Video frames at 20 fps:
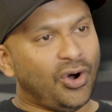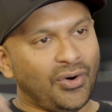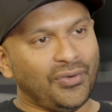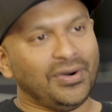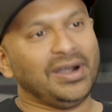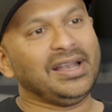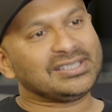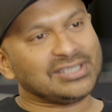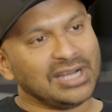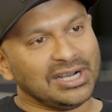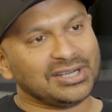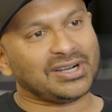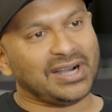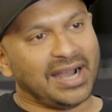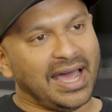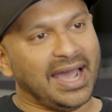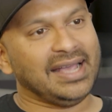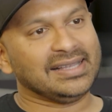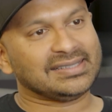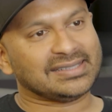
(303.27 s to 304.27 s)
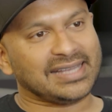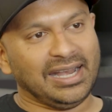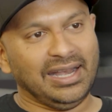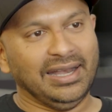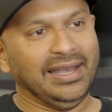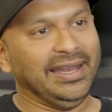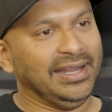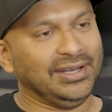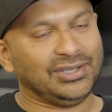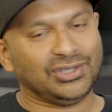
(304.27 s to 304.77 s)
overly centralized,
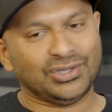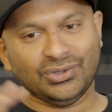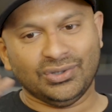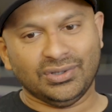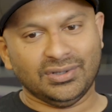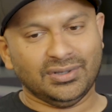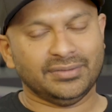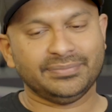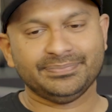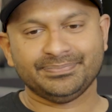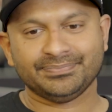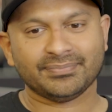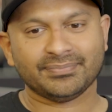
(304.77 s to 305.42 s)
can lead to